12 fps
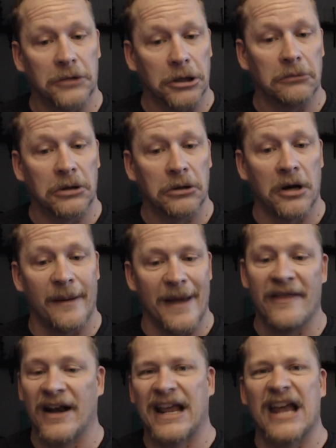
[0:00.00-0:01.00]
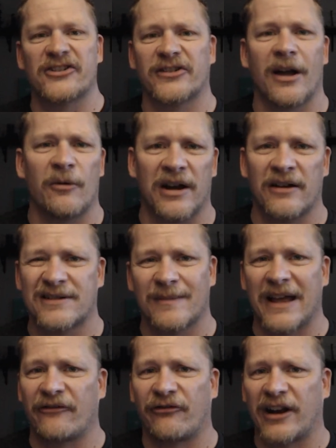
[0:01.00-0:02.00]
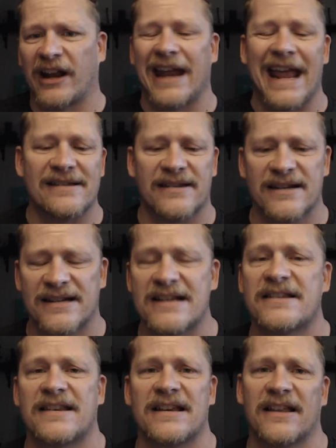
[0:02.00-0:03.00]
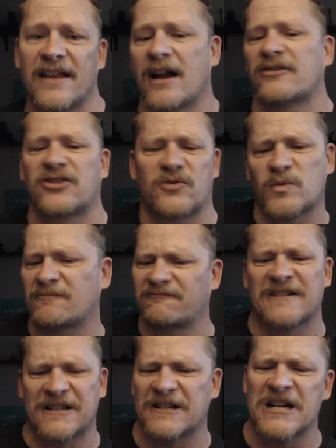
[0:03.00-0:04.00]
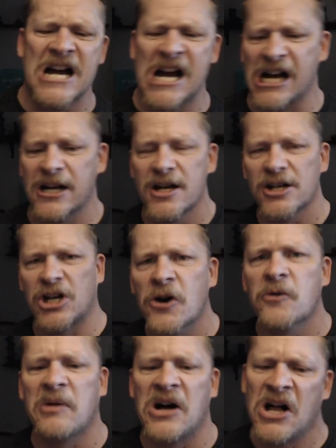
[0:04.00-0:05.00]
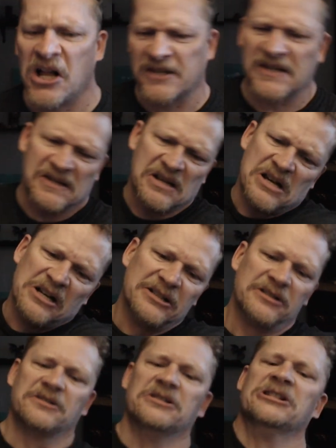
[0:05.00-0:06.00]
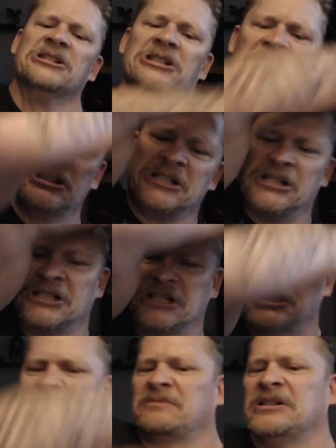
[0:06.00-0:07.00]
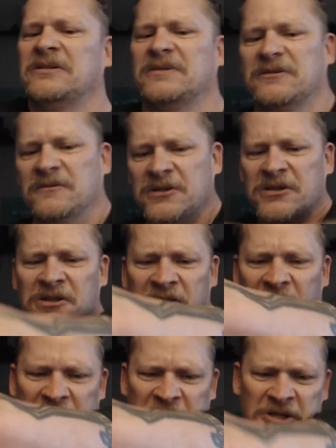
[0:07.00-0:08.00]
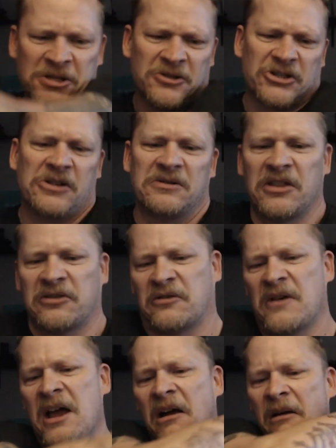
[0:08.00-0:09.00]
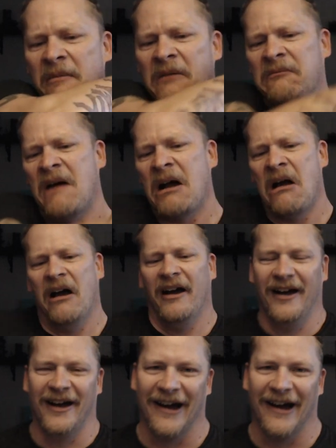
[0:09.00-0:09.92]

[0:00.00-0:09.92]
You know what I mean? And then occasionally I want to hear some like freaking ACDC in there. I just want to fucking, ah, kobolds. Yeah, baby. Woo. Shoot the thrill, motherfucker.